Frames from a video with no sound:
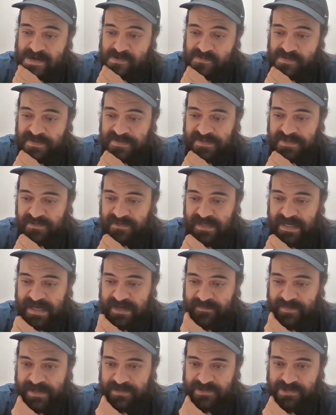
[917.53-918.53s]
We still
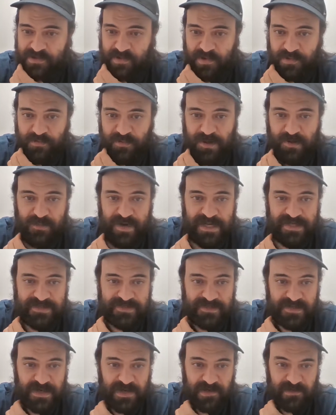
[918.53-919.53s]
got about 2 or 3
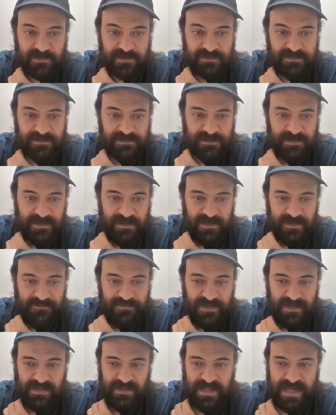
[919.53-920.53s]
weeks, though,
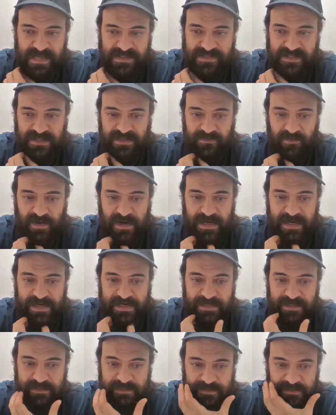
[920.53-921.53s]
of the classic
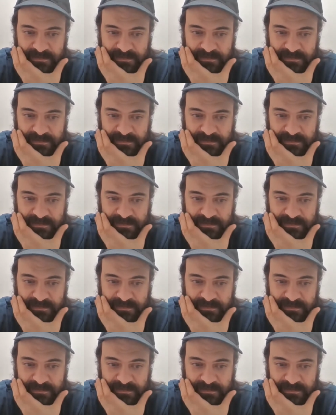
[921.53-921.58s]
grind.